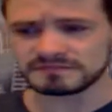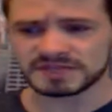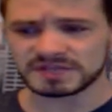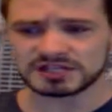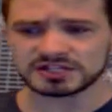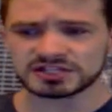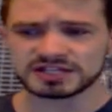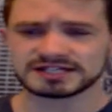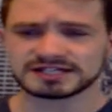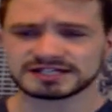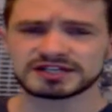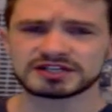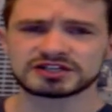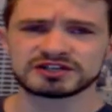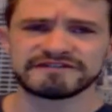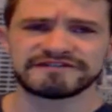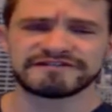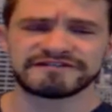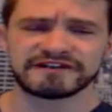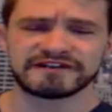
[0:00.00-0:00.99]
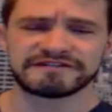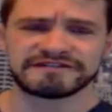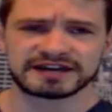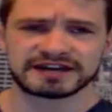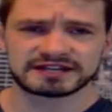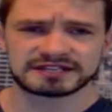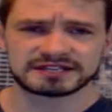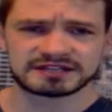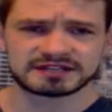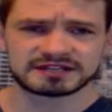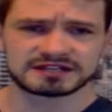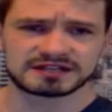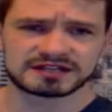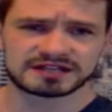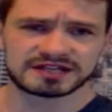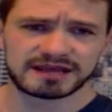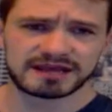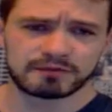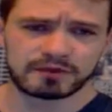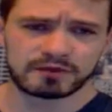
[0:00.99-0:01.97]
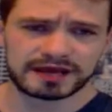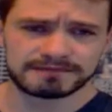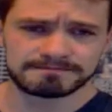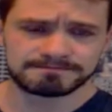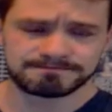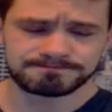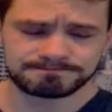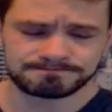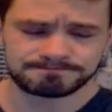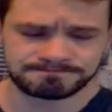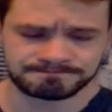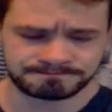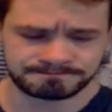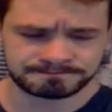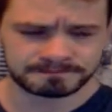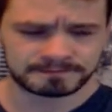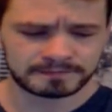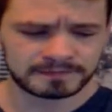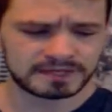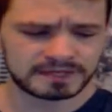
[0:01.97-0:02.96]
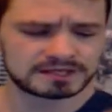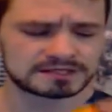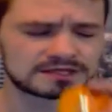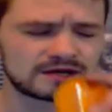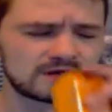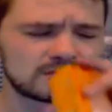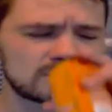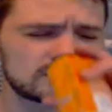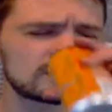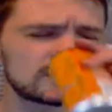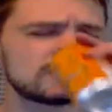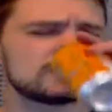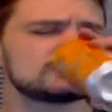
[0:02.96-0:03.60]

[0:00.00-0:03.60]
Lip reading: Shit essentially affects us the same way. So,